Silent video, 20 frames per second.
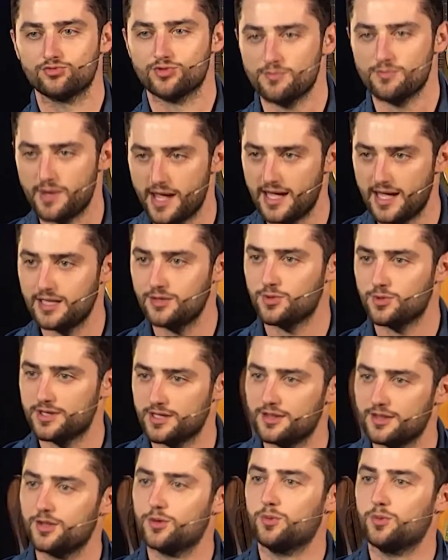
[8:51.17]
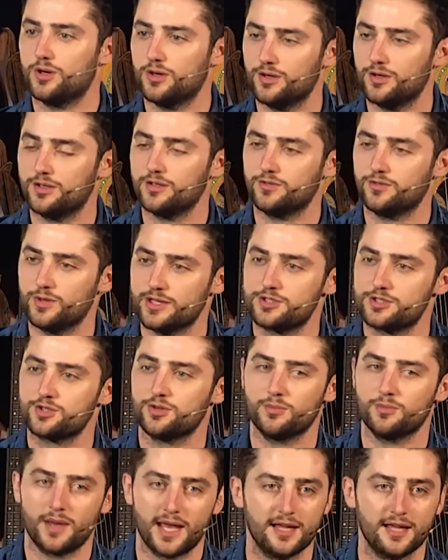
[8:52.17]
Remain within the world of which
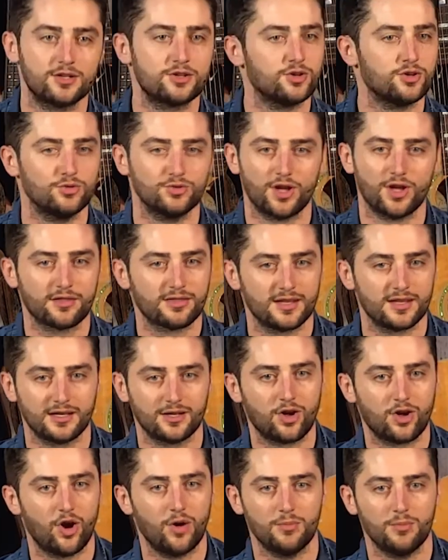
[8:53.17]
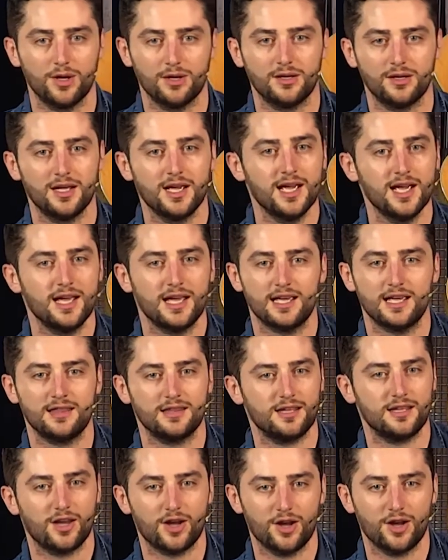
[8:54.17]
you're made. Call nothing common
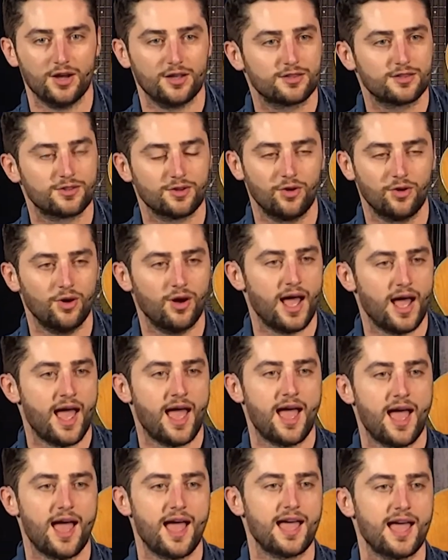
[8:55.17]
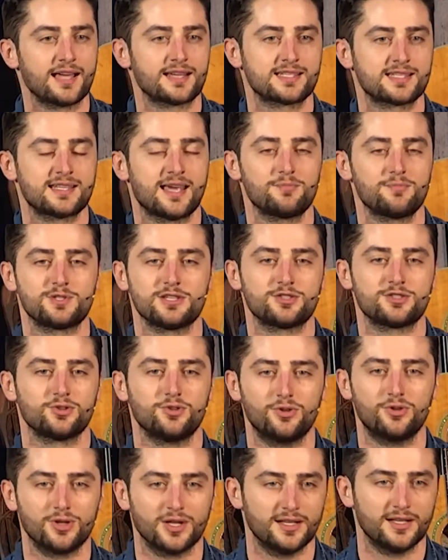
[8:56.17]
in the earth or air. Accept it
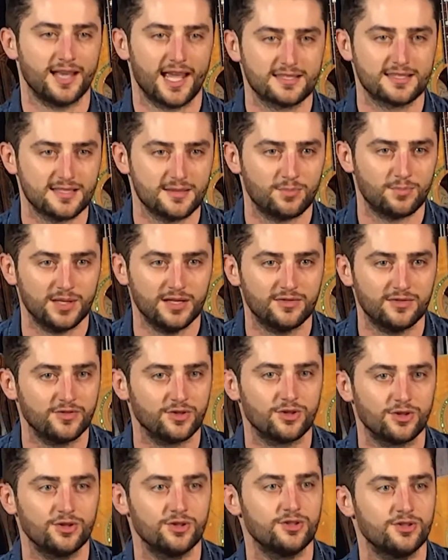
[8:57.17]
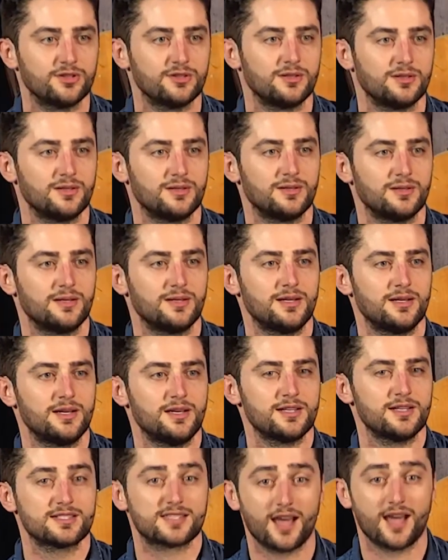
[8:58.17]
all and let it be for good.
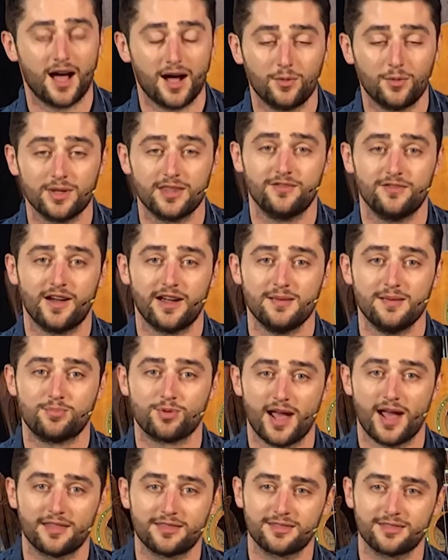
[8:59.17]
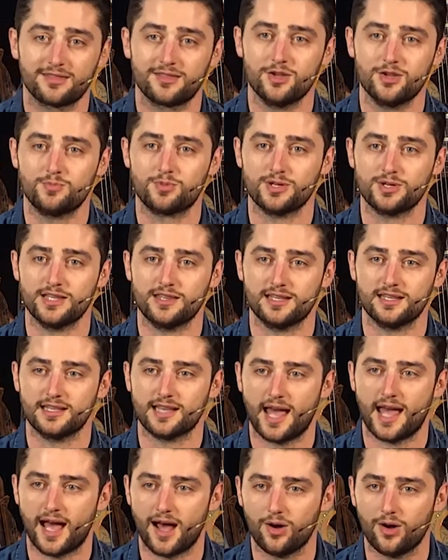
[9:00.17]
Start with the very breath you breathe
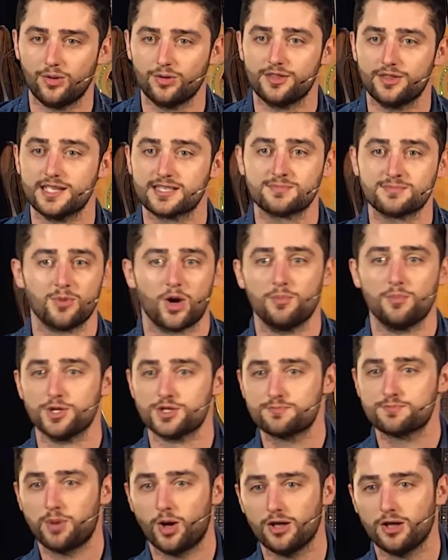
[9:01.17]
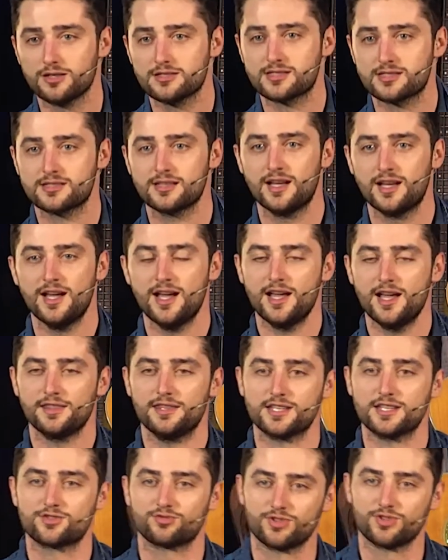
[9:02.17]
in now, this moment's pulse,
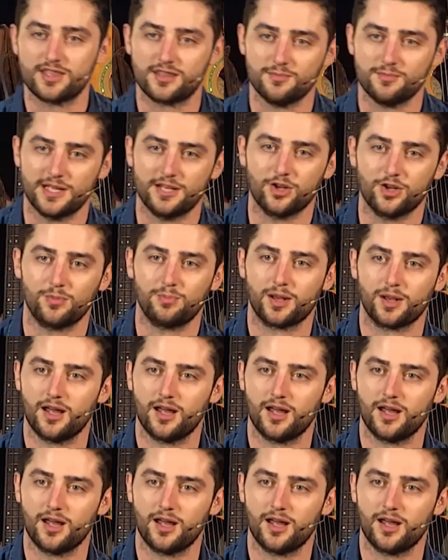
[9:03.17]
this rhythm in your